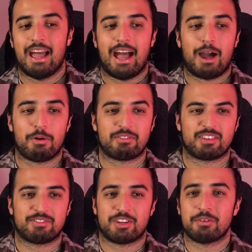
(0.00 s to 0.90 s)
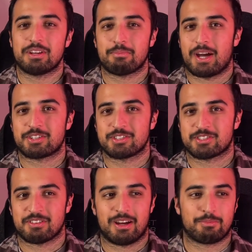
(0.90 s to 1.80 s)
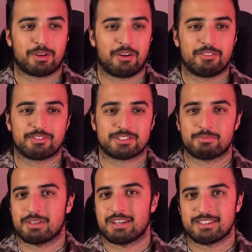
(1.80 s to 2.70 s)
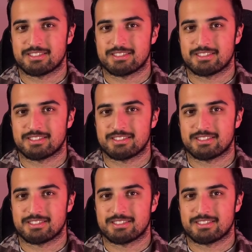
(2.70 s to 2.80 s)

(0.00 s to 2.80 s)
However, if you don't need a battery strap, going for something like the